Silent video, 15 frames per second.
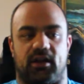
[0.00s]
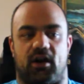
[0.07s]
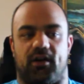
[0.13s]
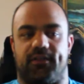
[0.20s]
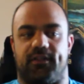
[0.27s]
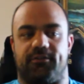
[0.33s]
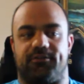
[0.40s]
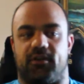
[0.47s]

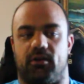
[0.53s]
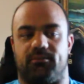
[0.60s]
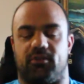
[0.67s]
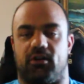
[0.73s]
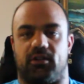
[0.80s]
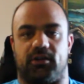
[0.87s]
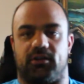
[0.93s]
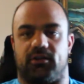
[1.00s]
on the foam
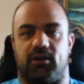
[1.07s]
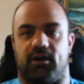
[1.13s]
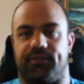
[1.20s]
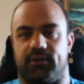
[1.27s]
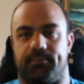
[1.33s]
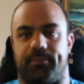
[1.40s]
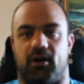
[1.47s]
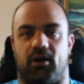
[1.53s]
roller or on
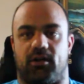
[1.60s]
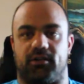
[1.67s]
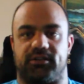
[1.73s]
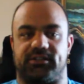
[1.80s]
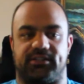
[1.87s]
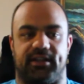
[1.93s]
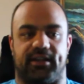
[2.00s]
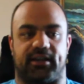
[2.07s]
your ball or
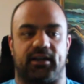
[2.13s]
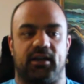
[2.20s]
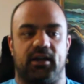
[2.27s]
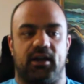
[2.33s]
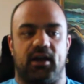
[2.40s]
stick,